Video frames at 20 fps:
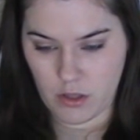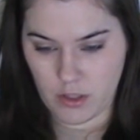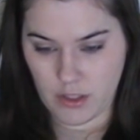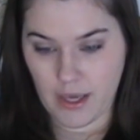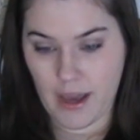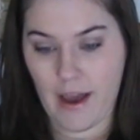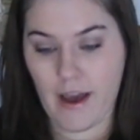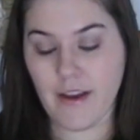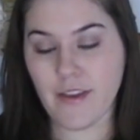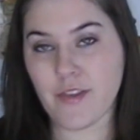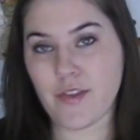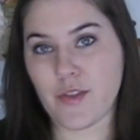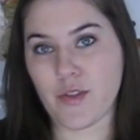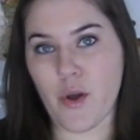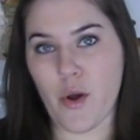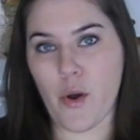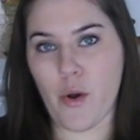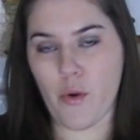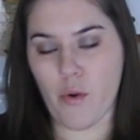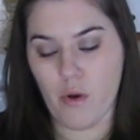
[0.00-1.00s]
yeah,
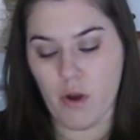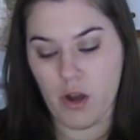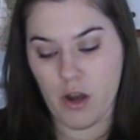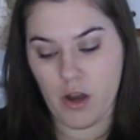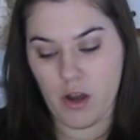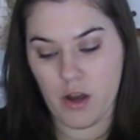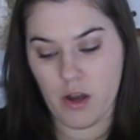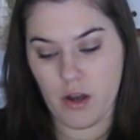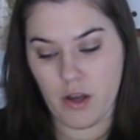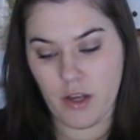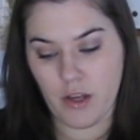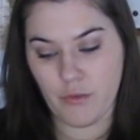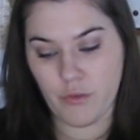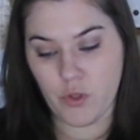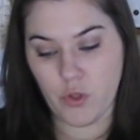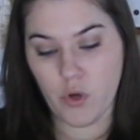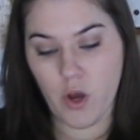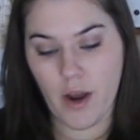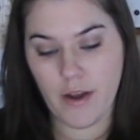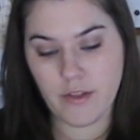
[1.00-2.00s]
so
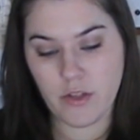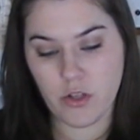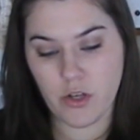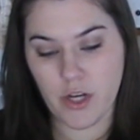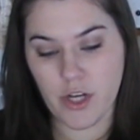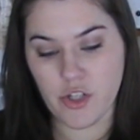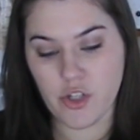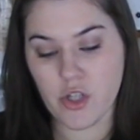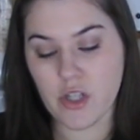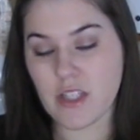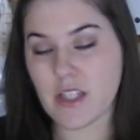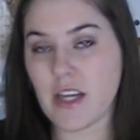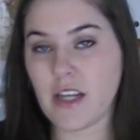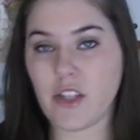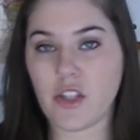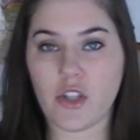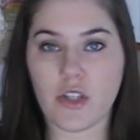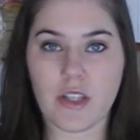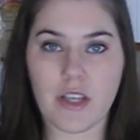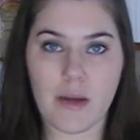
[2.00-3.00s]
if you guys are
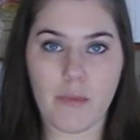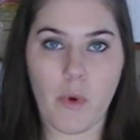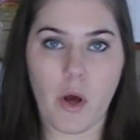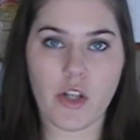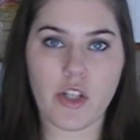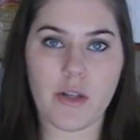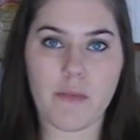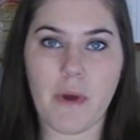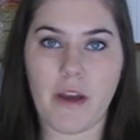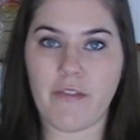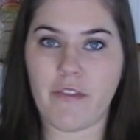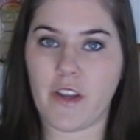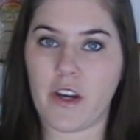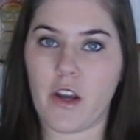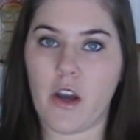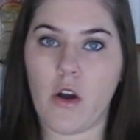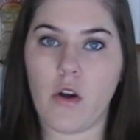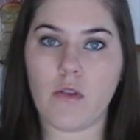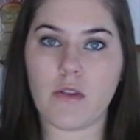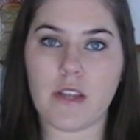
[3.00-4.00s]
interested, just keep watching my
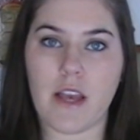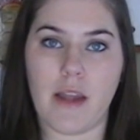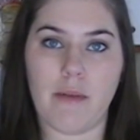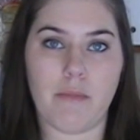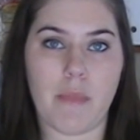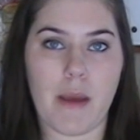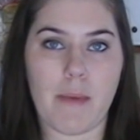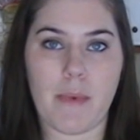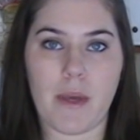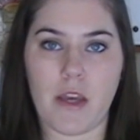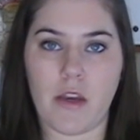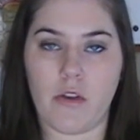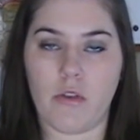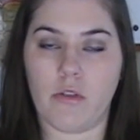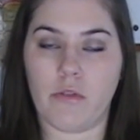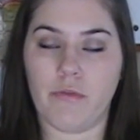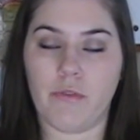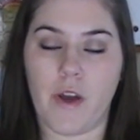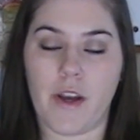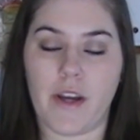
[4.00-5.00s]
videos and maybe
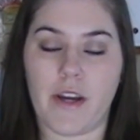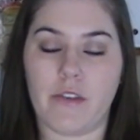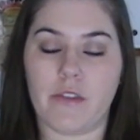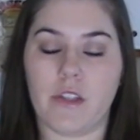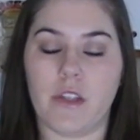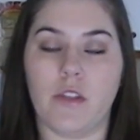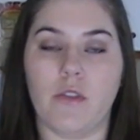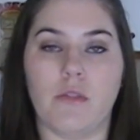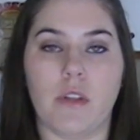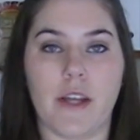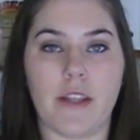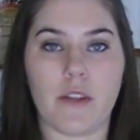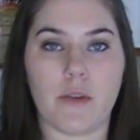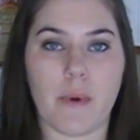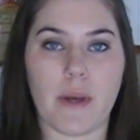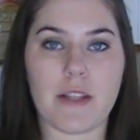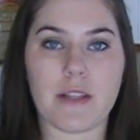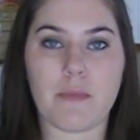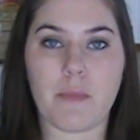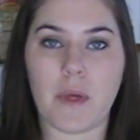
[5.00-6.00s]
you'll find out that you like the
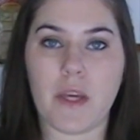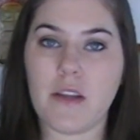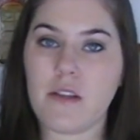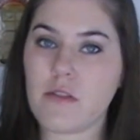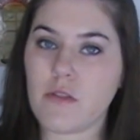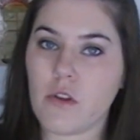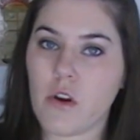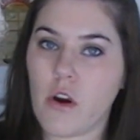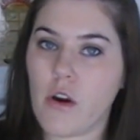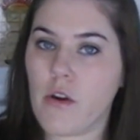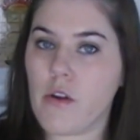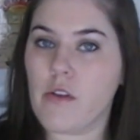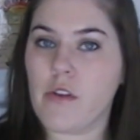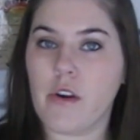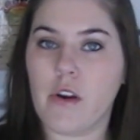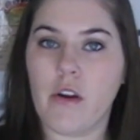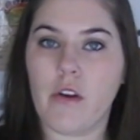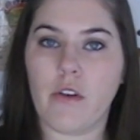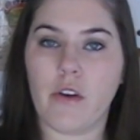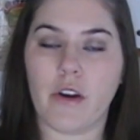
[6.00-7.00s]
recipes,
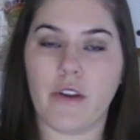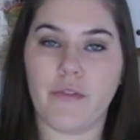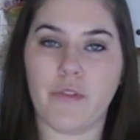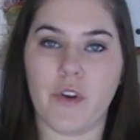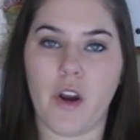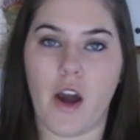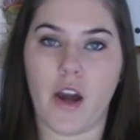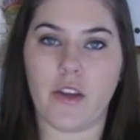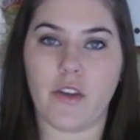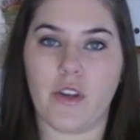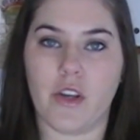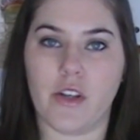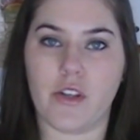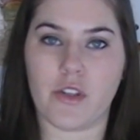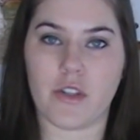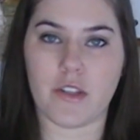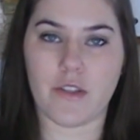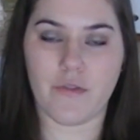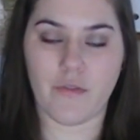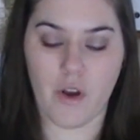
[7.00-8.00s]
or if not, you can
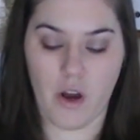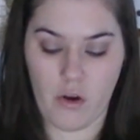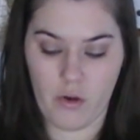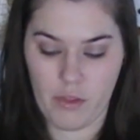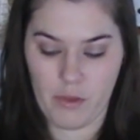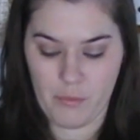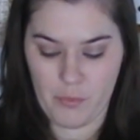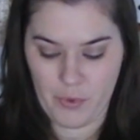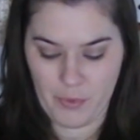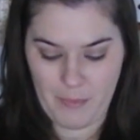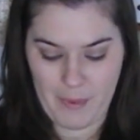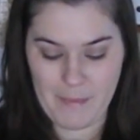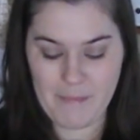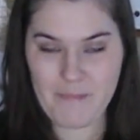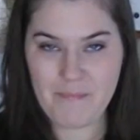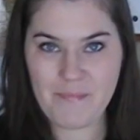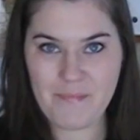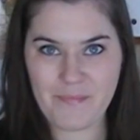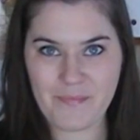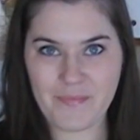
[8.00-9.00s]
just follow them with me.
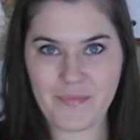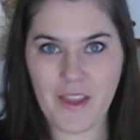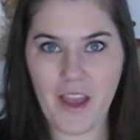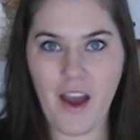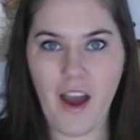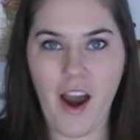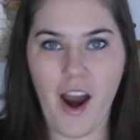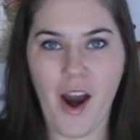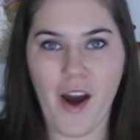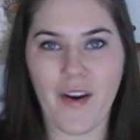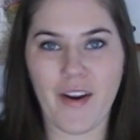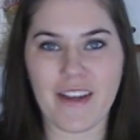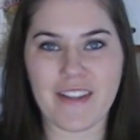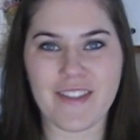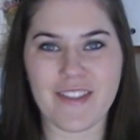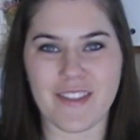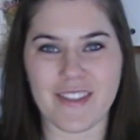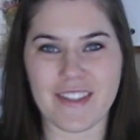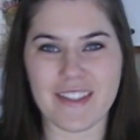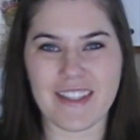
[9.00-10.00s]

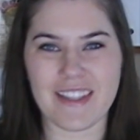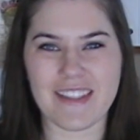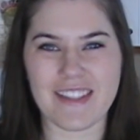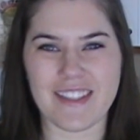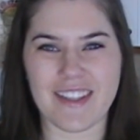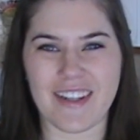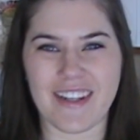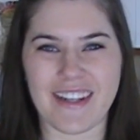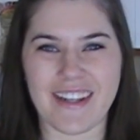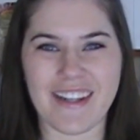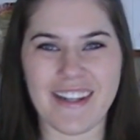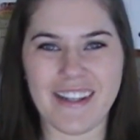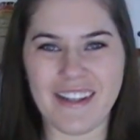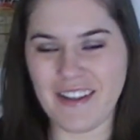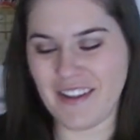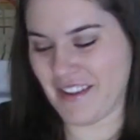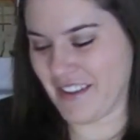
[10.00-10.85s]
Alright, so let's get started.